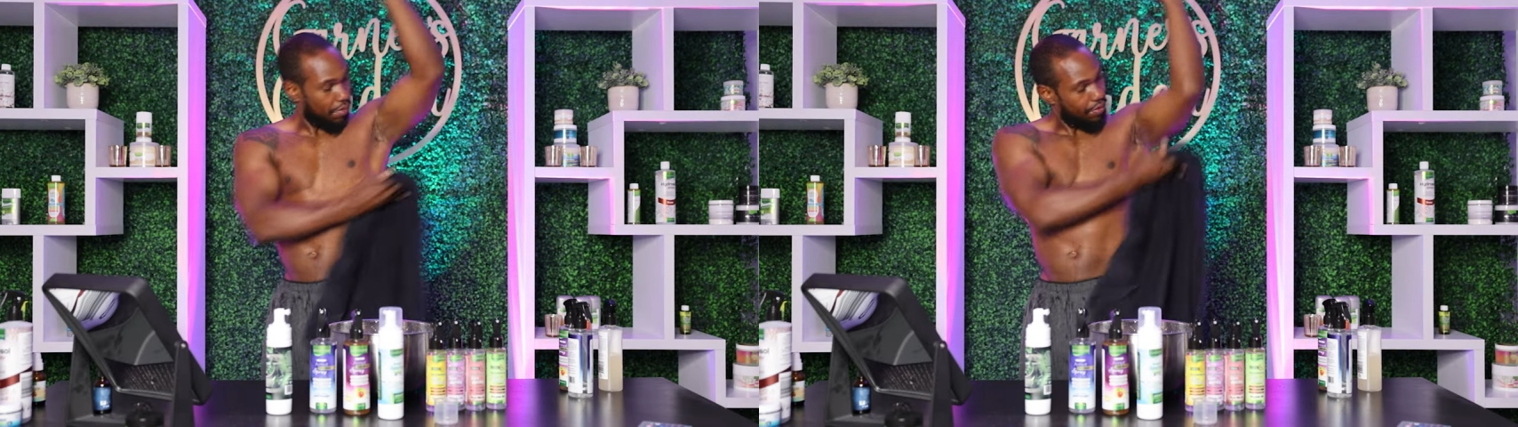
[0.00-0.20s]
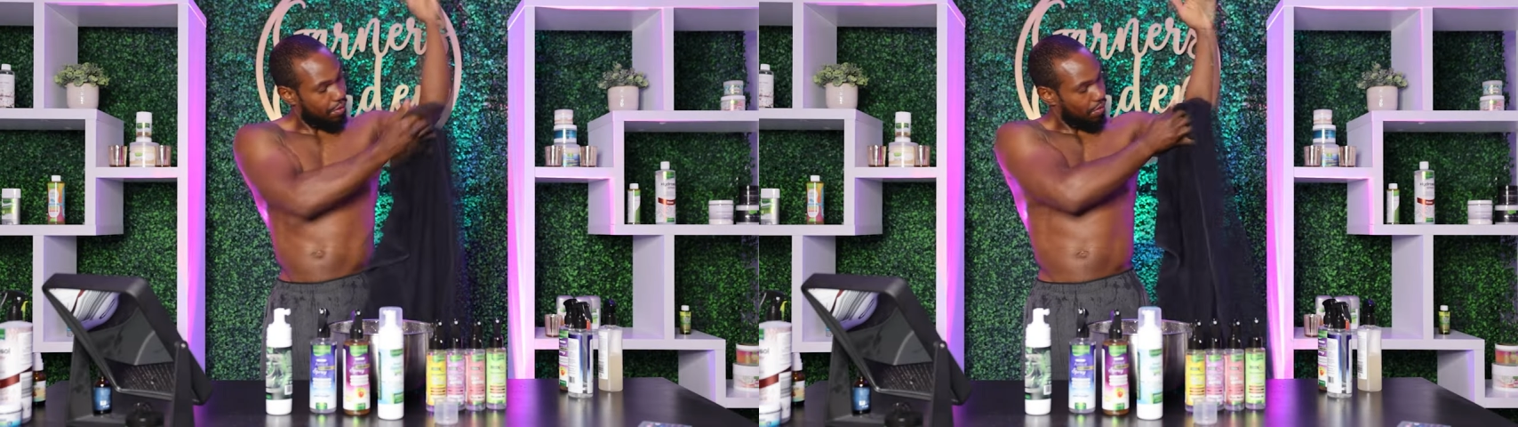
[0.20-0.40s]

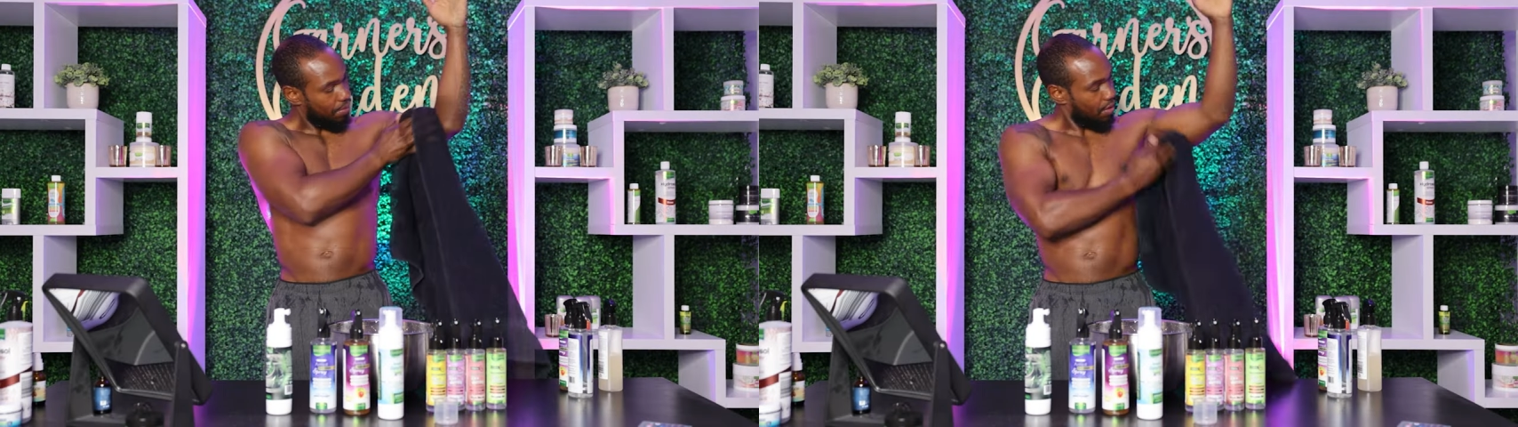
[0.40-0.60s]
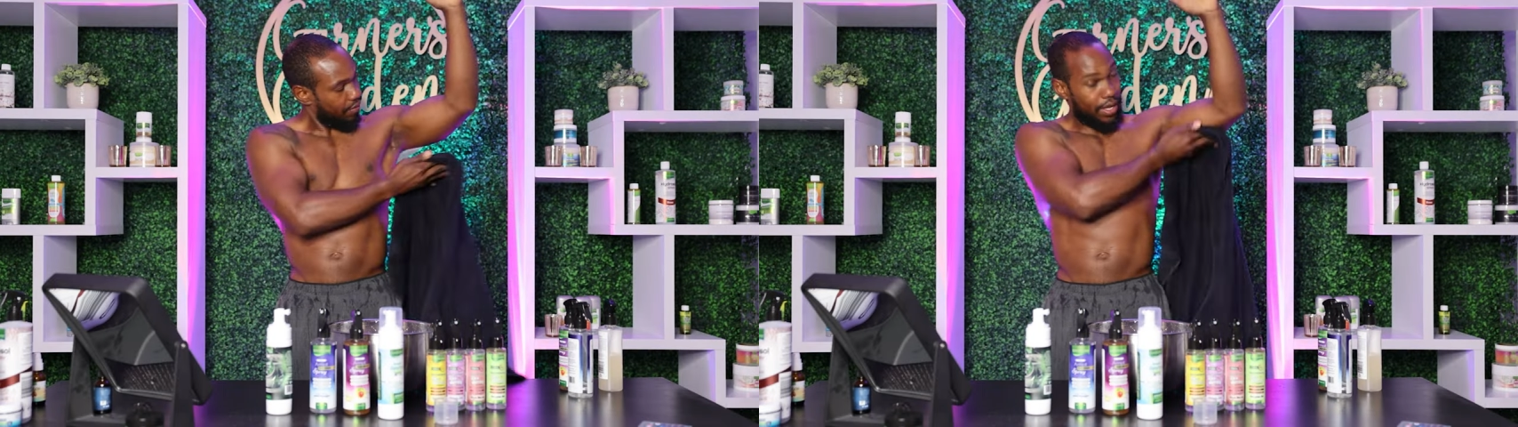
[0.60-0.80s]
under your
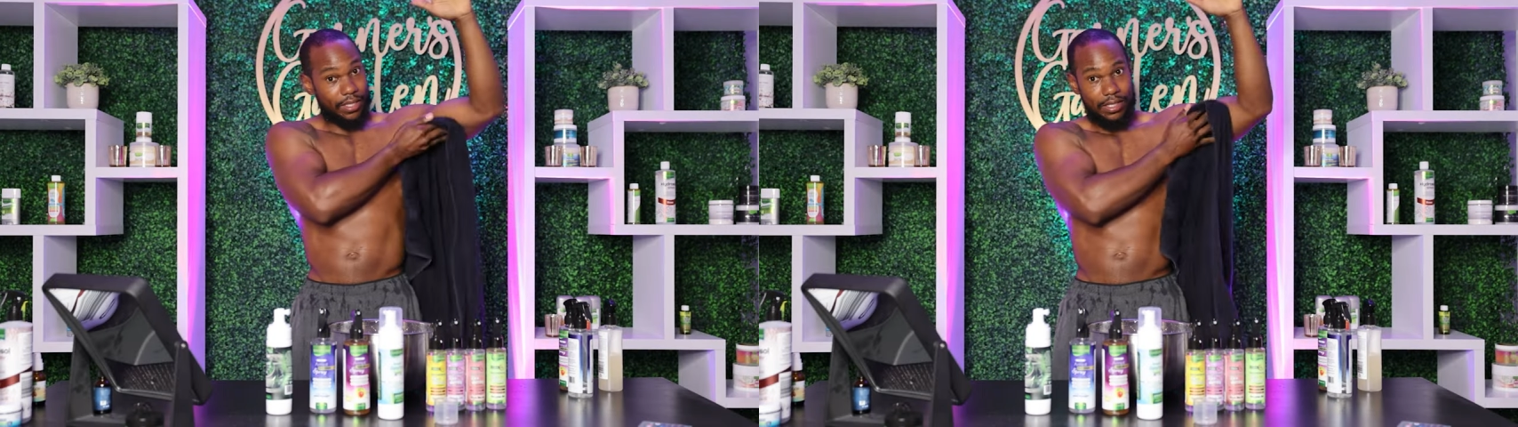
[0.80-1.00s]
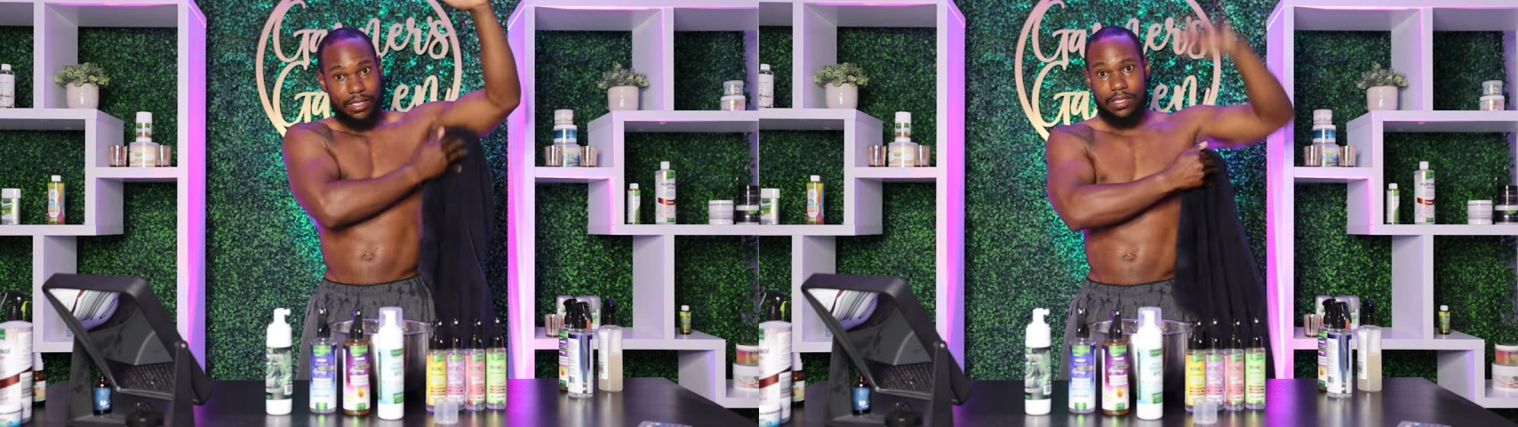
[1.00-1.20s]
arm,
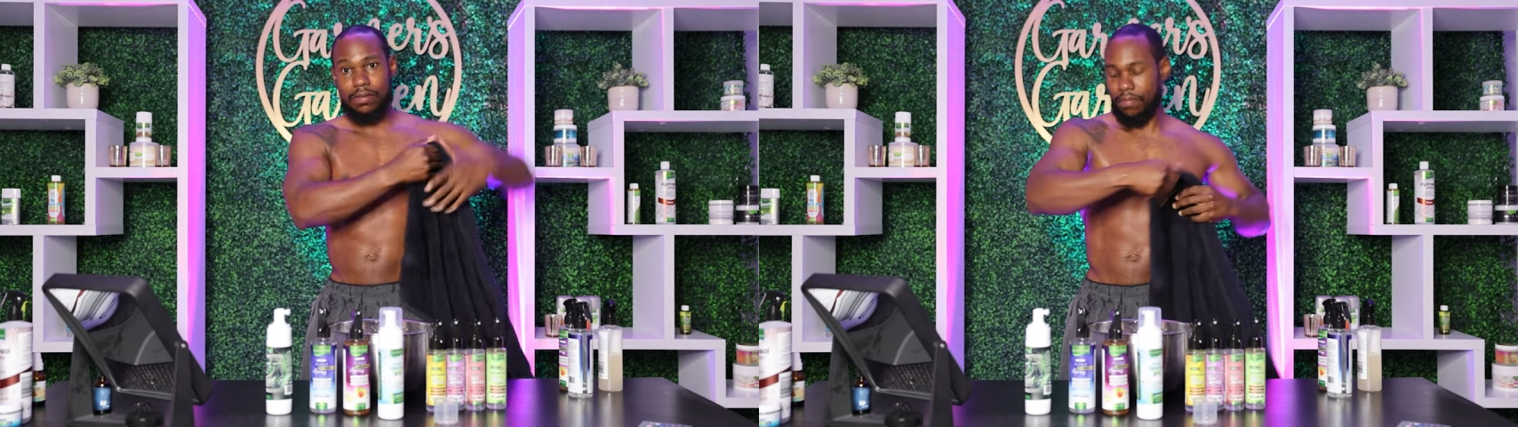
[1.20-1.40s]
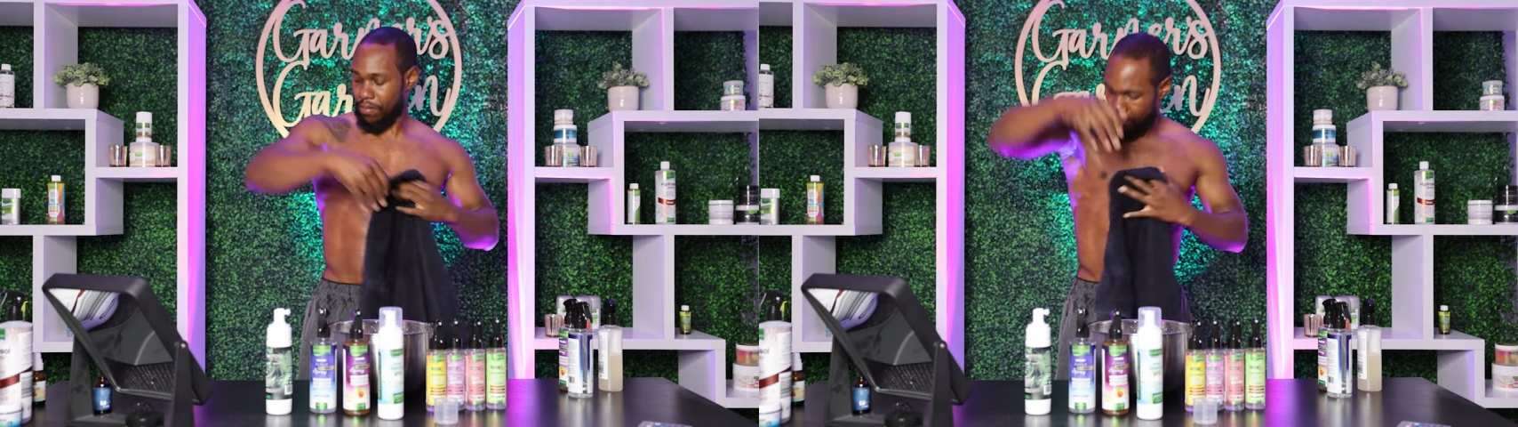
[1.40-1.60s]

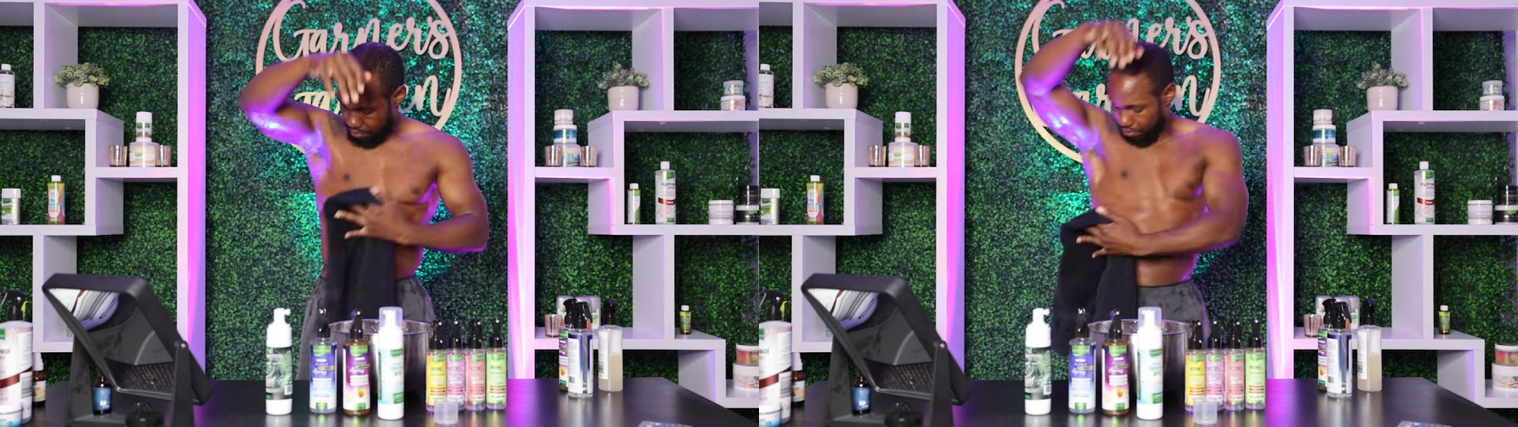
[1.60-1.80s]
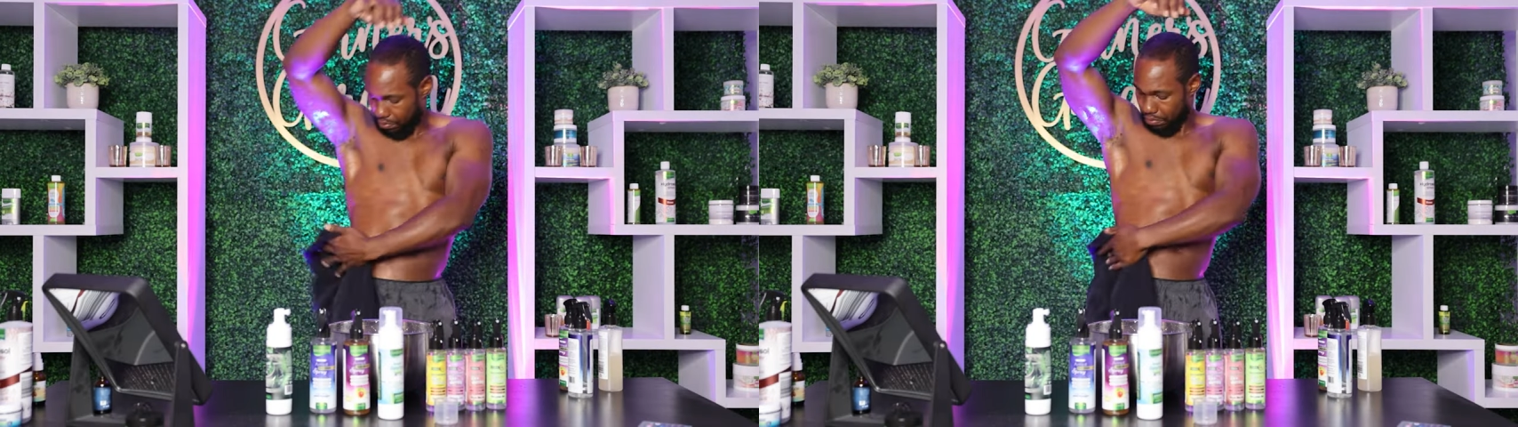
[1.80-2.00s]
down here
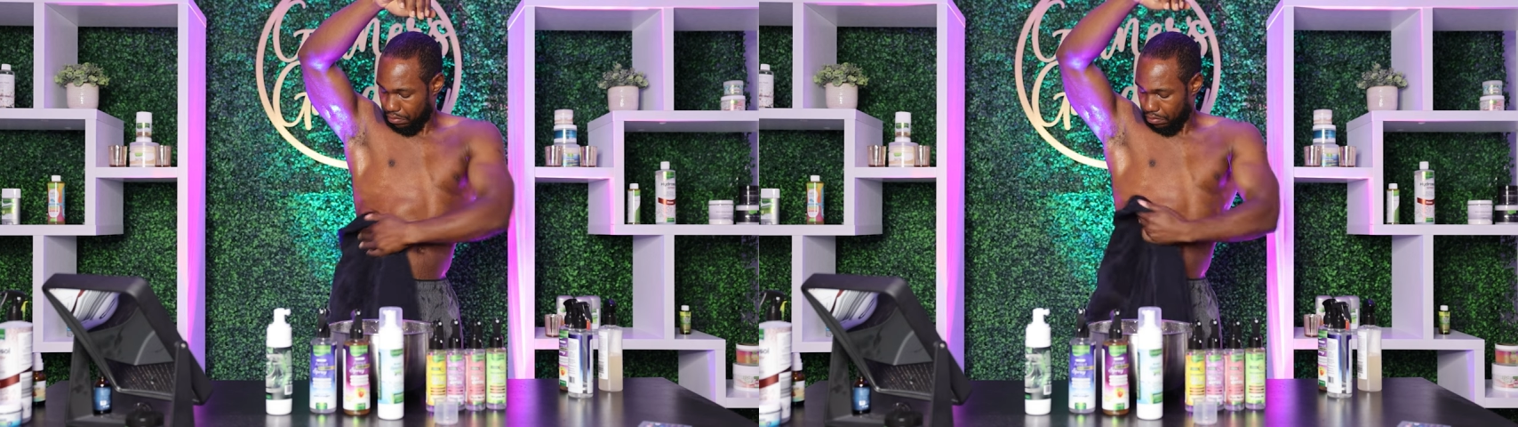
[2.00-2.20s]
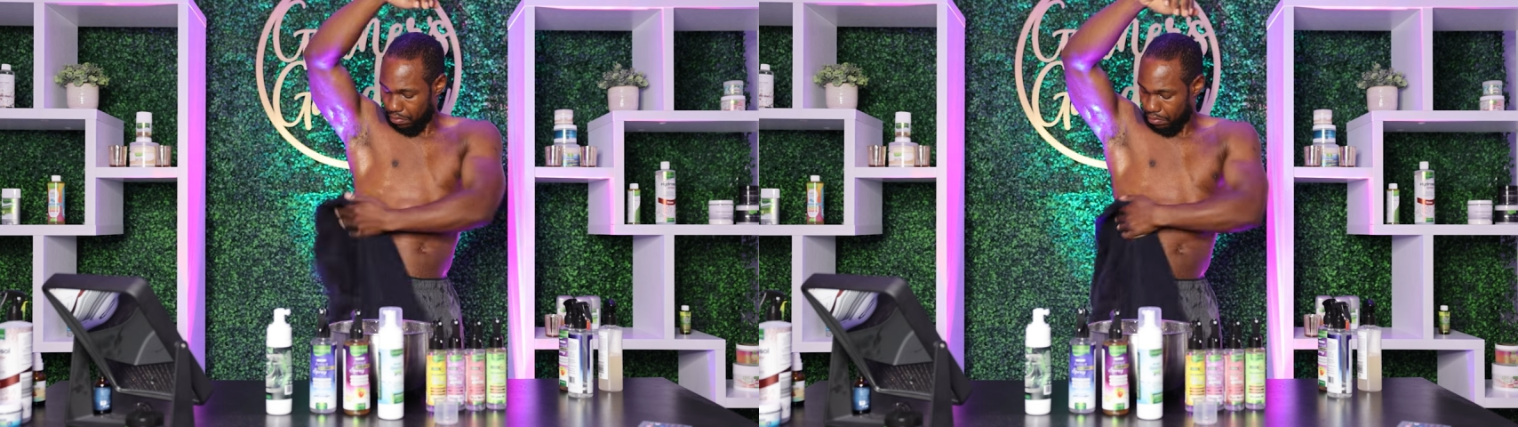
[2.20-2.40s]
on your
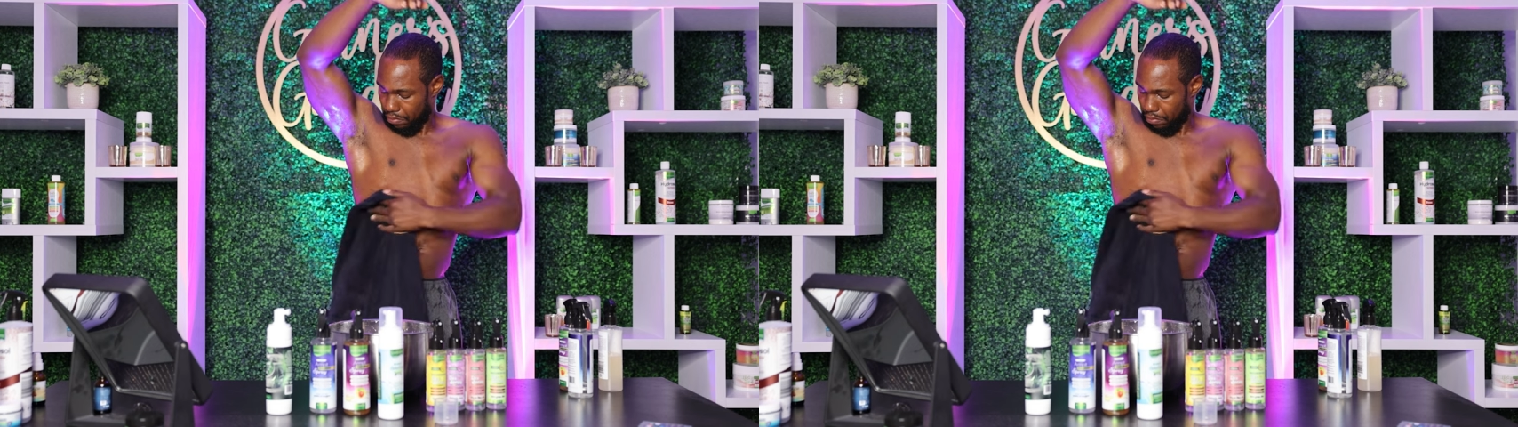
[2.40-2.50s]
side.